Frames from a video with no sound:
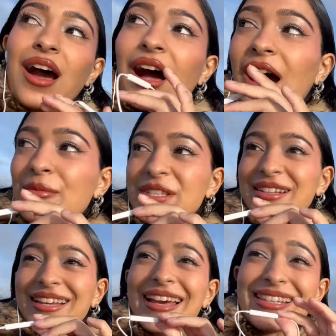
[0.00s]
I'm
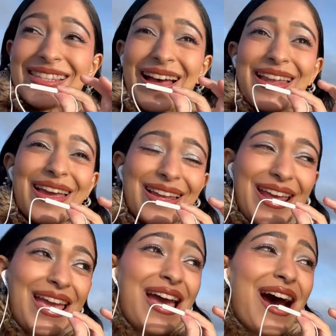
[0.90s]
still excited.
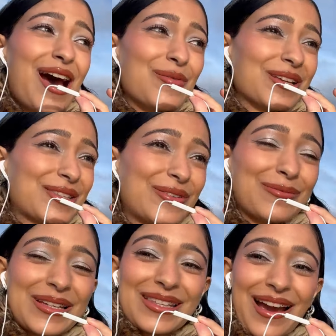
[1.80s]
I'm
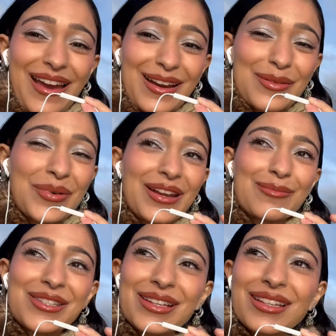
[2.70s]
extremely tired, but
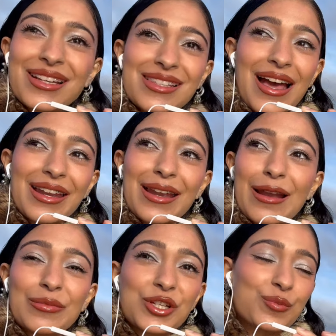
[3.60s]
I'm still excited, and
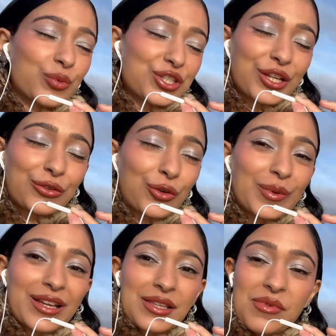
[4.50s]
I'm just pushing through
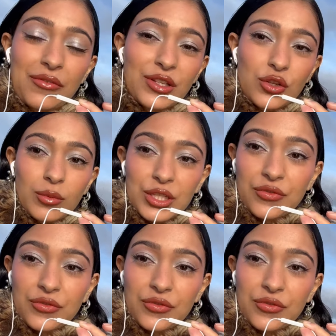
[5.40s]
because I'm having so much